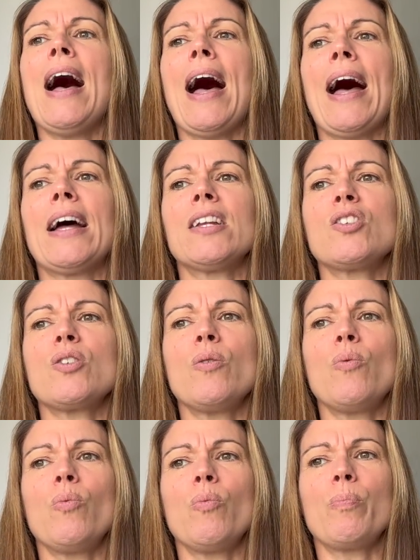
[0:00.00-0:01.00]
And
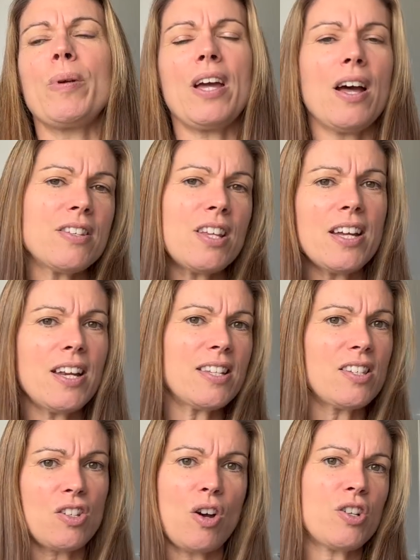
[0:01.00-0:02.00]
because I
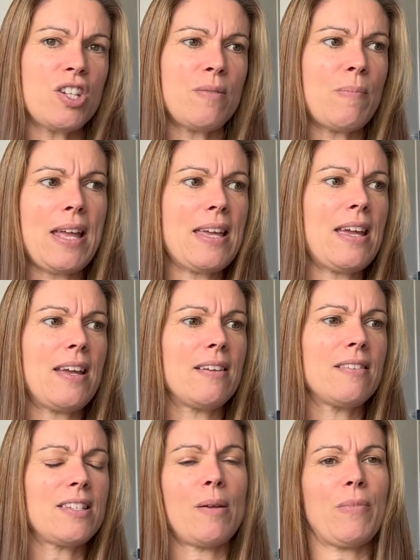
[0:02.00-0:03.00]
had started
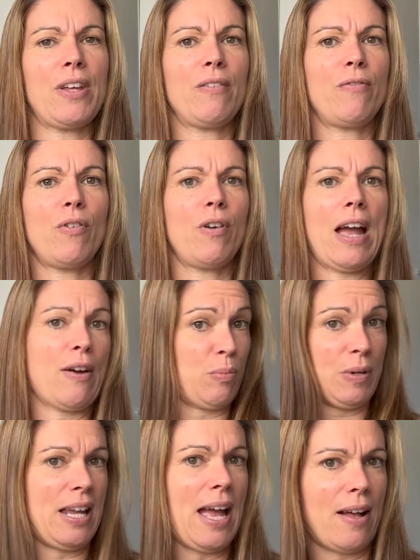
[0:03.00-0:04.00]
making something for
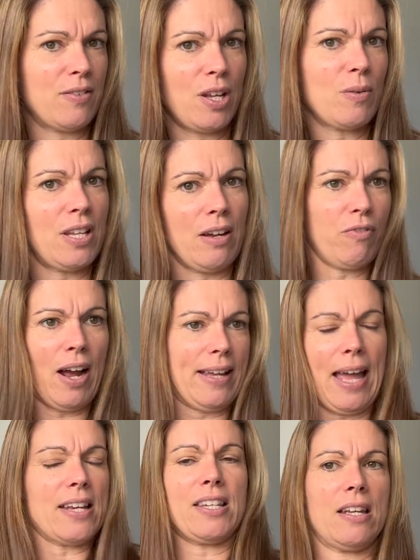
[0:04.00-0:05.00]
everybody else, I was like, right,
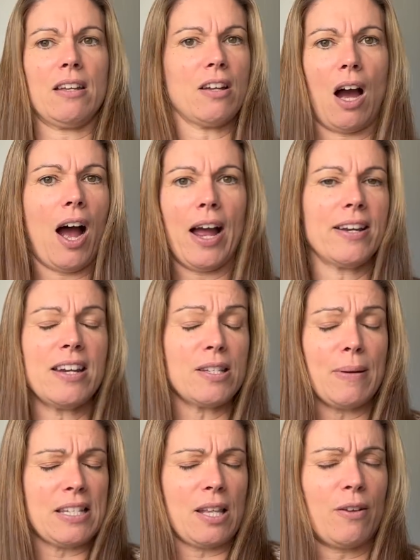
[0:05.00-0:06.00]
Katie, I need
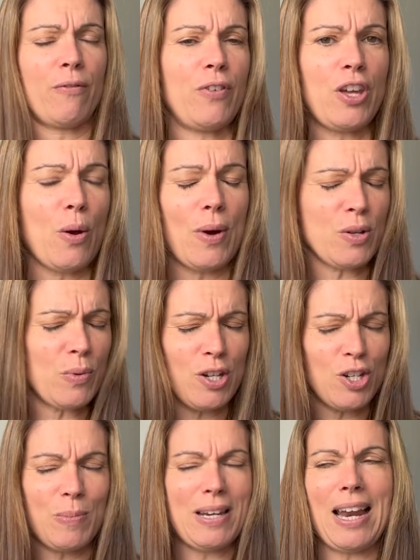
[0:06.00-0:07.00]
to make something for you. I don't want
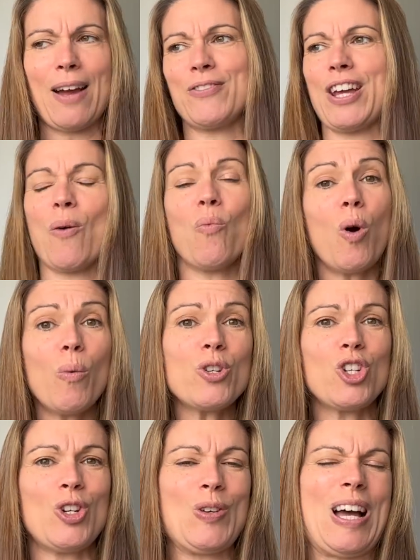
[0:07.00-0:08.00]
you to be left out. What
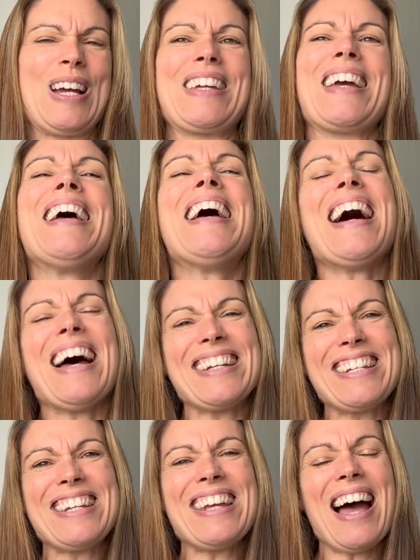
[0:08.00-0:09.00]
would you like? And
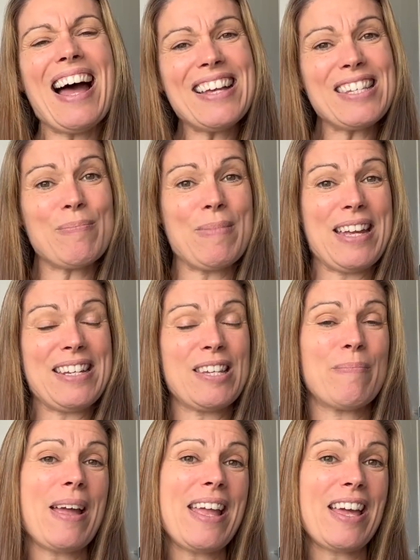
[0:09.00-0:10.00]
she asked me to
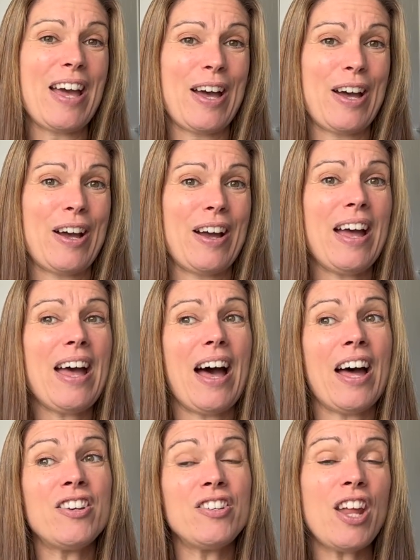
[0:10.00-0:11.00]
make her
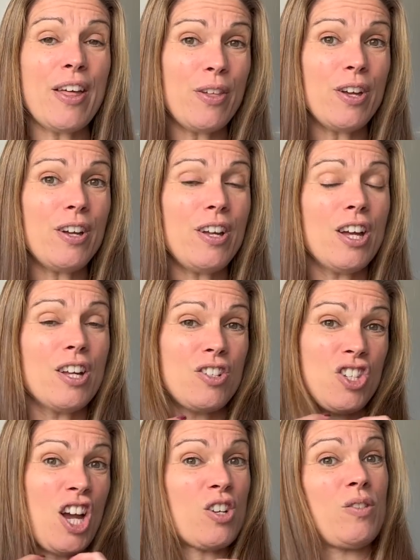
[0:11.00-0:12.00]
another
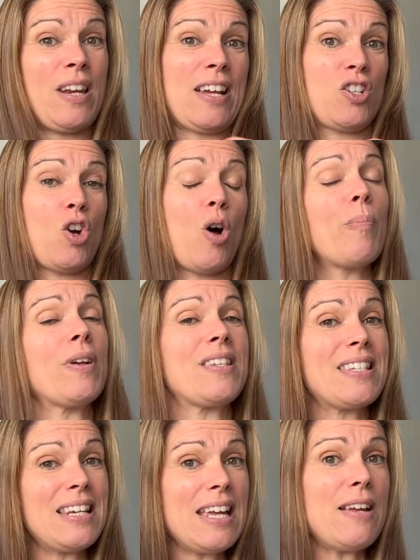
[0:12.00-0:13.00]
turtleneck top but
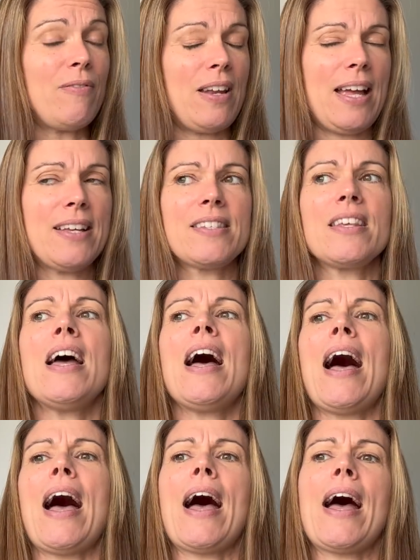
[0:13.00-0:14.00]
sleeveless,
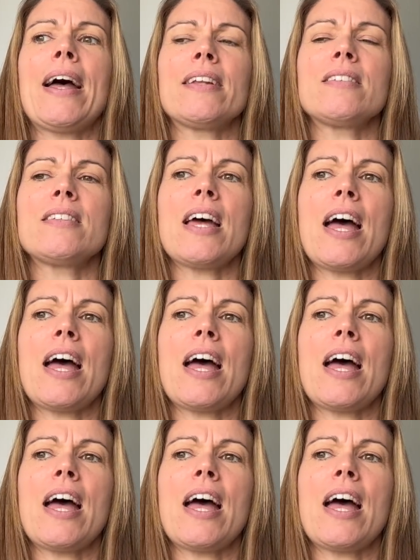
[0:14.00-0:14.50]
and